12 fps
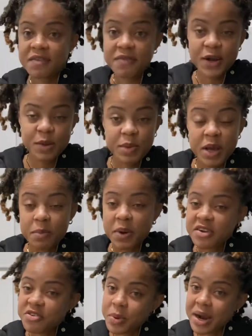follow me on
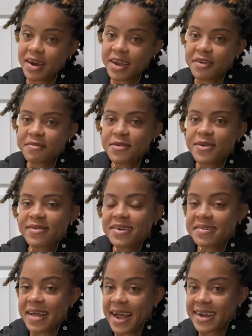Poshmark if you
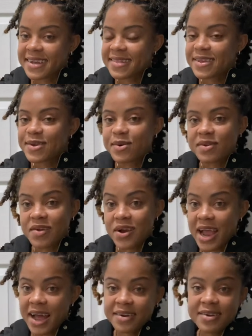reside in the US or
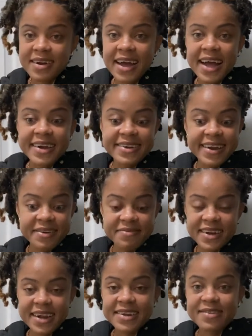Canada, and
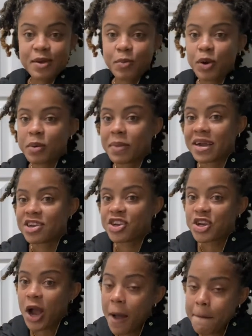definitely support my
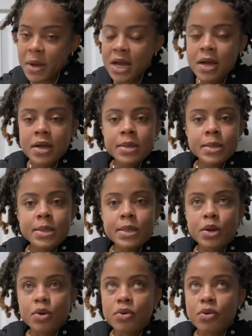shop.
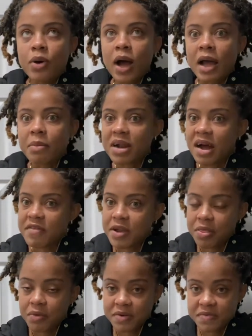So I'm an
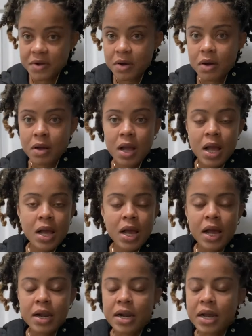avid thrifter
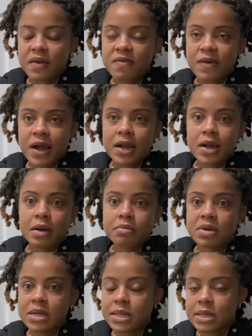and I find
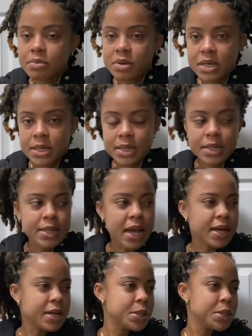amazing pieces. I
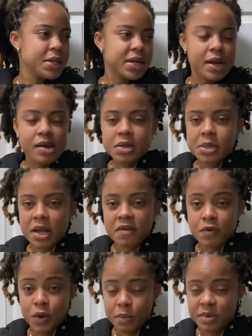can show you guys a
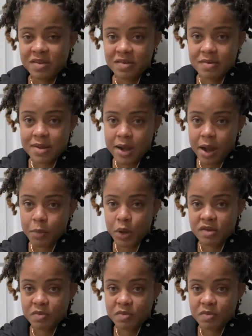few of the pieces that I'm going